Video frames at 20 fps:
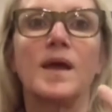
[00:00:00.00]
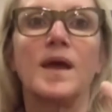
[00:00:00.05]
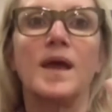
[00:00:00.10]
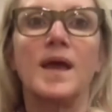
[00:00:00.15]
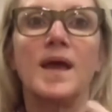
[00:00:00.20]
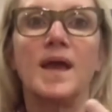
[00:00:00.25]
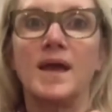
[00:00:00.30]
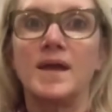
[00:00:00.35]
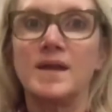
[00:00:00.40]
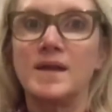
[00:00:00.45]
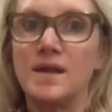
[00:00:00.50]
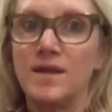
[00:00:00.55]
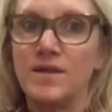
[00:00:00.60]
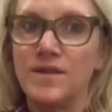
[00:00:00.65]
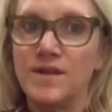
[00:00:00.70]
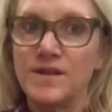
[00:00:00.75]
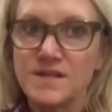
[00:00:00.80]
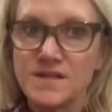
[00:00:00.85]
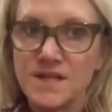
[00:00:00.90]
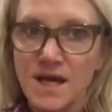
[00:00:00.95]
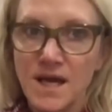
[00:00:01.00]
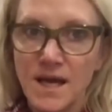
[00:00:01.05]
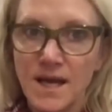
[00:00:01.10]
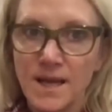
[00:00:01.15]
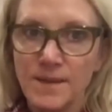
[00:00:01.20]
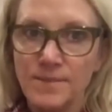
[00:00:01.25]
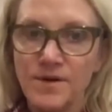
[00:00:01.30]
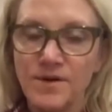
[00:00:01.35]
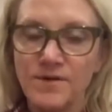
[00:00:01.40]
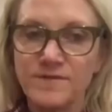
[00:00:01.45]
and the
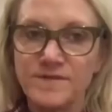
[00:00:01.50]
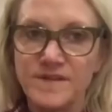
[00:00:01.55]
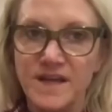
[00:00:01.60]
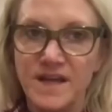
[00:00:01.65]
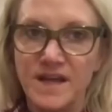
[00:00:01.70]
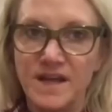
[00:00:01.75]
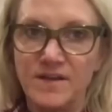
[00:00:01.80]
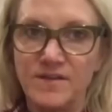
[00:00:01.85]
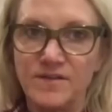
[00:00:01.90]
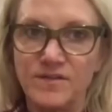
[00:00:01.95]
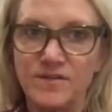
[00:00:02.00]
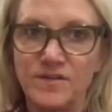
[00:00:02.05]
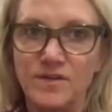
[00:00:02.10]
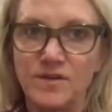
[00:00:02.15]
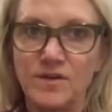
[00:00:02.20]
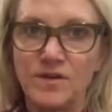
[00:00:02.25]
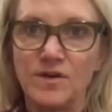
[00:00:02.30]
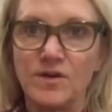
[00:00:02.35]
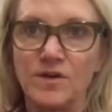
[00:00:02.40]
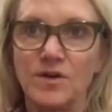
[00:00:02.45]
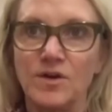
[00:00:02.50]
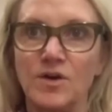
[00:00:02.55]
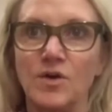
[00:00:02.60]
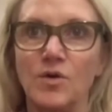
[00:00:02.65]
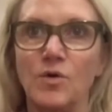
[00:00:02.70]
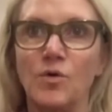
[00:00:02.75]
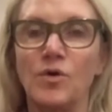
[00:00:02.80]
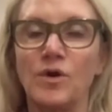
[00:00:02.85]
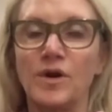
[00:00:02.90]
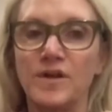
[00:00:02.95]
time of days
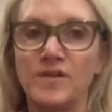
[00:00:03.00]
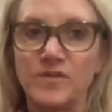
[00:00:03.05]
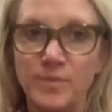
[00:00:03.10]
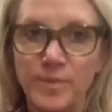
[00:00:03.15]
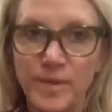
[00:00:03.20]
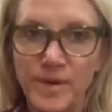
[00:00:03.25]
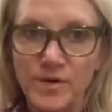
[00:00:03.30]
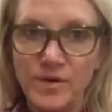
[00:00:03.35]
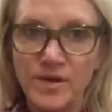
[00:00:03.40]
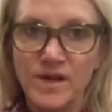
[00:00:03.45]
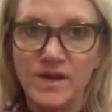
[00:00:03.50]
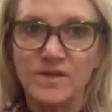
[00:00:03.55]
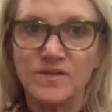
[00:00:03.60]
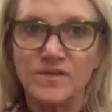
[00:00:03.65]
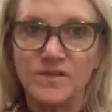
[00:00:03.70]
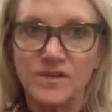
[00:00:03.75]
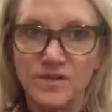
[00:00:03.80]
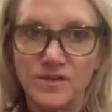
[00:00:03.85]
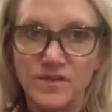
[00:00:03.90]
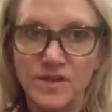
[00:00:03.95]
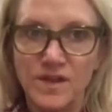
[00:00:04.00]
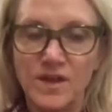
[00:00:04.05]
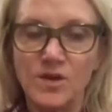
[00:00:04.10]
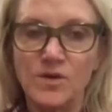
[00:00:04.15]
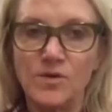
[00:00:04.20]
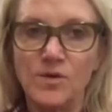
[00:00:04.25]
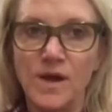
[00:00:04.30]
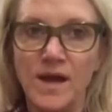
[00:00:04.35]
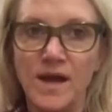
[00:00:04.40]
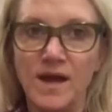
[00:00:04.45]
or experiences that you
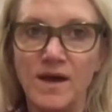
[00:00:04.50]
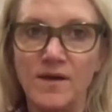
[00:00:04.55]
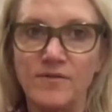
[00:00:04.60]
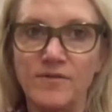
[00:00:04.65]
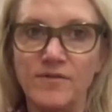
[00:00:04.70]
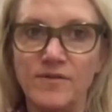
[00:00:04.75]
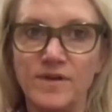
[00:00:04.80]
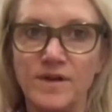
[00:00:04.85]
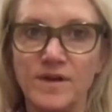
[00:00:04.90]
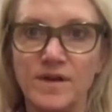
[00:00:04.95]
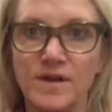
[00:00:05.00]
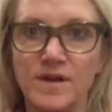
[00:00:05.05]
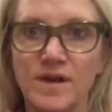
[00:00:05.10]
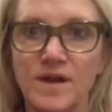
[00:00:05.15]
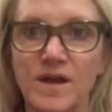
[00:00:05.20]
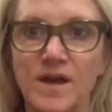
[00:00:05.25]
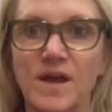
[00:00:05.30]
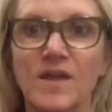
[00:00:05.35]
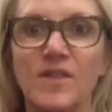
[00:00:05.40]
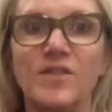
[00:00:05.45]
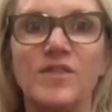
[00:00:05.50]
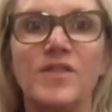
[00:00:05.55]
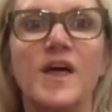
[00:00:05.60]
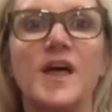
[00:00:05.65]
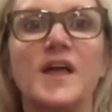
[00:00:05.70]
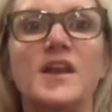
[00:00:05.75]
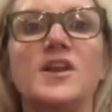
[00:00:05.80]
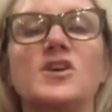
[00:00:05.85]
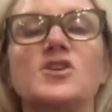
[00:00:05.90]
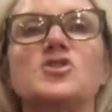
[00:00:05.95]
have
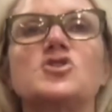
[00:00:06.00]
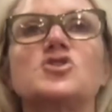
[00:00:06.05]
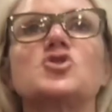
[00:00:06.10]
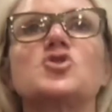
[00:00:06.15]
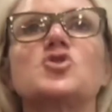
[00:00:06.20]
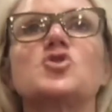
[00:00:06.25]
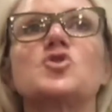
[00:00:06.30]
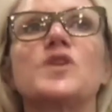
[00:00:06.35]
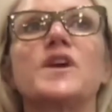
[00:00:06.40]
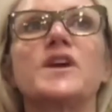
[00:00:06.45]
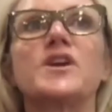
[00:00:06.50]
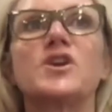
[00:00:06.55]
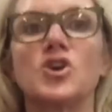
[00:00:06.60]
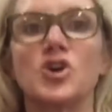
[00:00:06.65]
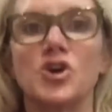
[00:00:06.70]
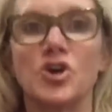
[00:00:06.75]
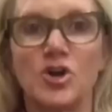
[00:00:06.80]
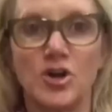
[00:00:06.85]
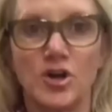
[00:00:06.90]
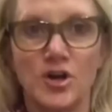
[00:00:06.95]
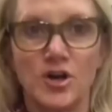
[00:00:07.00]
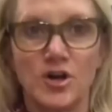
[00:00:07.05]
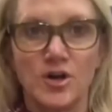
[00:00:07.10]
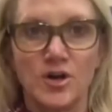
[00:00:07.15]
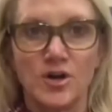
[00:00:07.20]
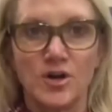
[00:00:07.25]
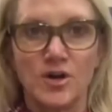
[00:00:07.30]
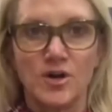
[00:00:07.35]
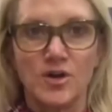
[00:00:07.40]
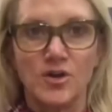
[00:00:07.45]
that trigger
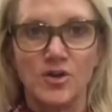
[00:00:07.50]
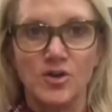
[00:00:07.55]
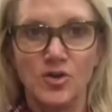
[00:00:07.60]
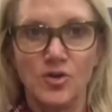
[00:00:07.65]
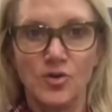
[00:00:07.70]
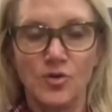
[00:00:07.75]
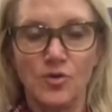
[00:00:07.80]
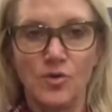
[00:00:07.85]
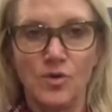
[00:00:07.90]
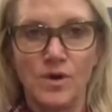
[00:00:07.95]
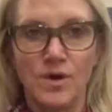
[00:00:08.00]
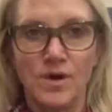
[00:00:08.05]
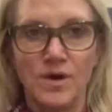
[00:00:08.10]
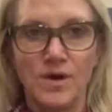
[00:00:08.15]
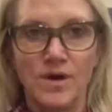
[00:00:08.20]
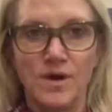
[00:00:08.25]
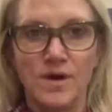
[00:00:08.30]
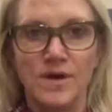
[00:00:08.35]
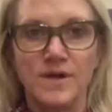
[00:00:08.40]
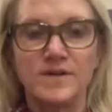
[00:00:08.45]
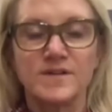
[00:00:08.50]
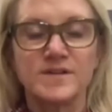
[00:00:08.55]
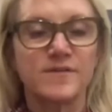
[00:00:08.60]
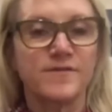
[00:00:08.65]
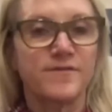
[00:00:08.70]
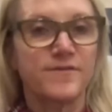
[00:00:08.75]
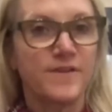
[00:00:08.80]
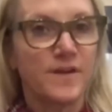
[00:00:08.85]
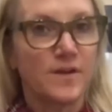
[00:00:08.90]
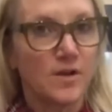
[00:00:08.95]
you to
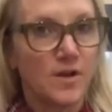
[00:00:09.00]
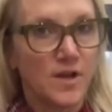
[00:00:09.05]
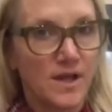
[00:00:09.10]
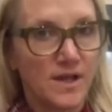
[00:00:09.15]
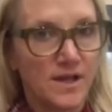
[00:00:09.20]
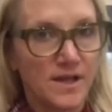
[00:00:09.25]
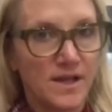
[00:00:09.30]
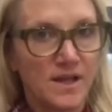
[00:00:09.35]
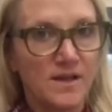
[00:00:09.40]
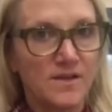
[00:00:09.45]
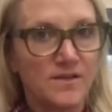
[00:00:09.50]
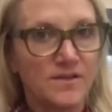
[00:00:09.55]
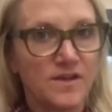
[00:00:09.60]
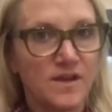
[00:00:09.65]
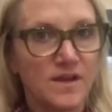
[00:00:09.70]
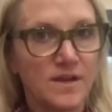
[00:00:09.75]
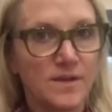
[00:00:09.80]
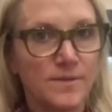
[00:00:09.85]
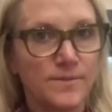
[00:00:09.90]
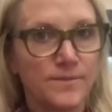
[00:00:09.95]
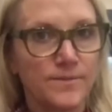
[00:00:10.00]
feel uneasy,